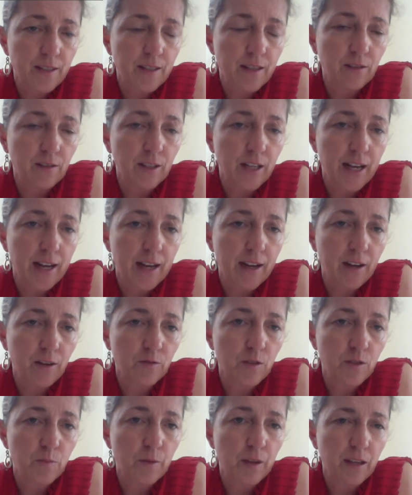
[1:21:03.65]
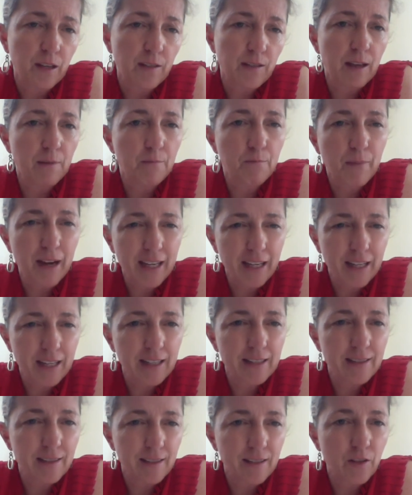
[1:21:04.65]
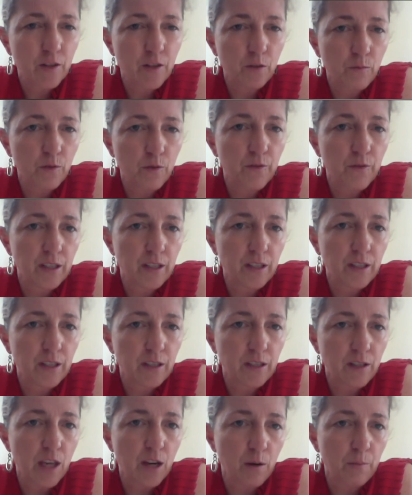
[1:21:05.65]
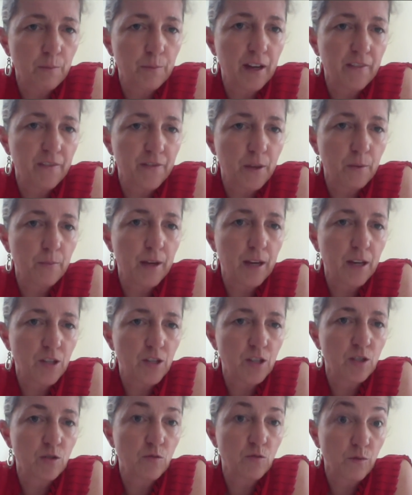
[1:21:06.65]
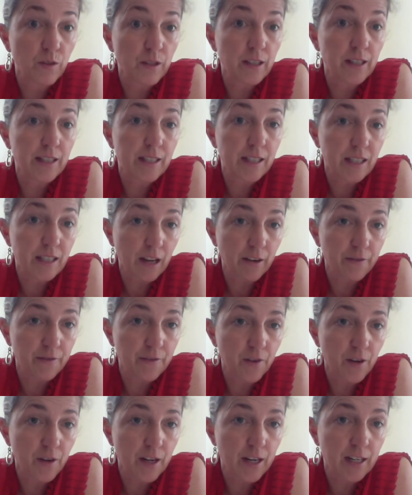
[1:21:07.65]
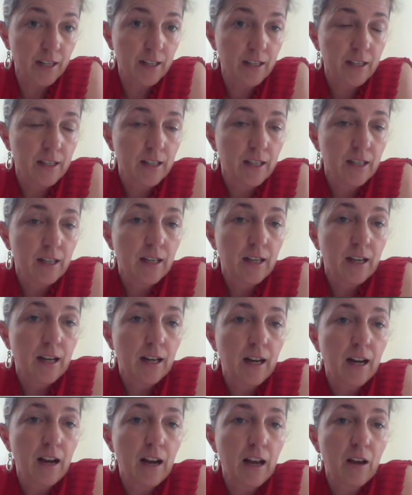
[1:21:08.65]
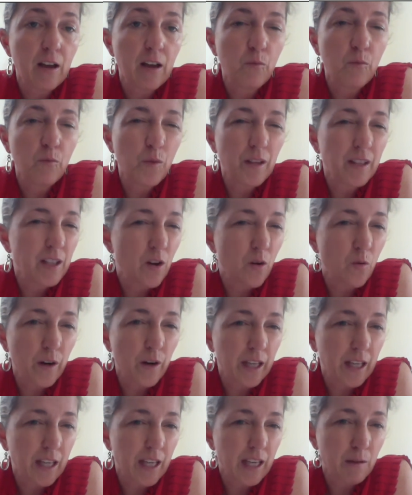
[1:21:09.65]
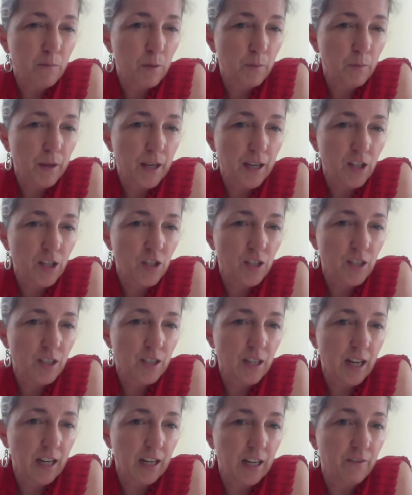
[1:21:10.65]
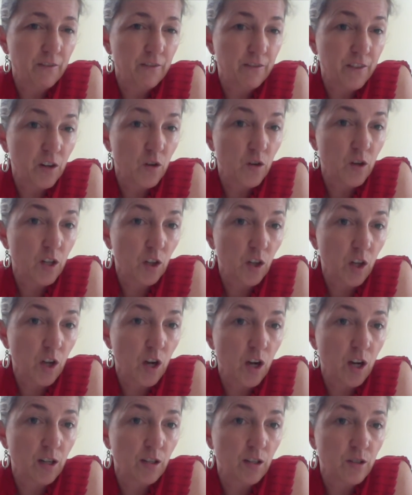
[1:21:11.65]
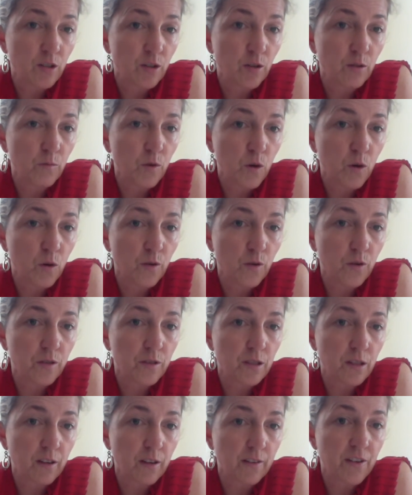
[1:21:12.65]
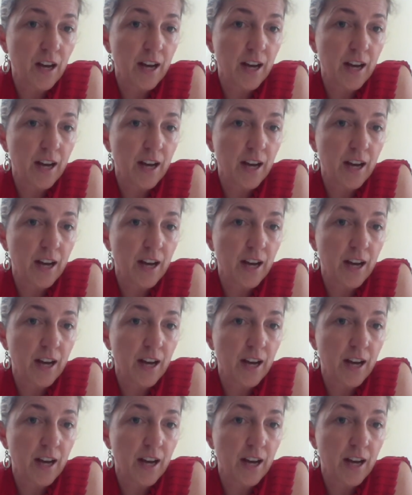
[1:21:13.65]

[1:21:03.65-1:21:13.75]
cell counts, because I might consider moving to therapy if the patient's really suffering. And we really don't want to keep a patient on a very long-term course of